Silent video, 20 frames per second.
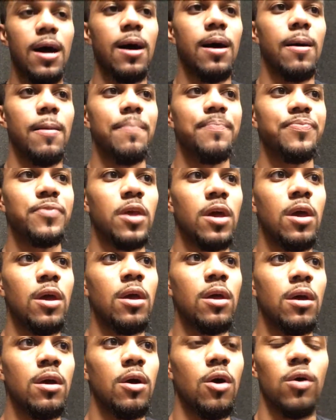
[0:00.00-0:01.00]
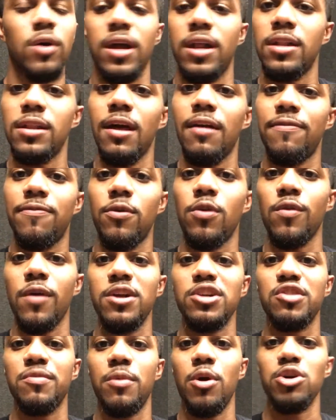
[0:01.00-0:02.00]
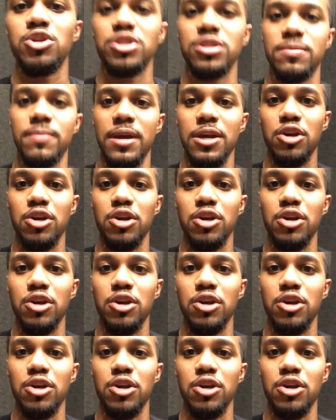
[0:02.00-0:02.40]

on getting that full range of motion to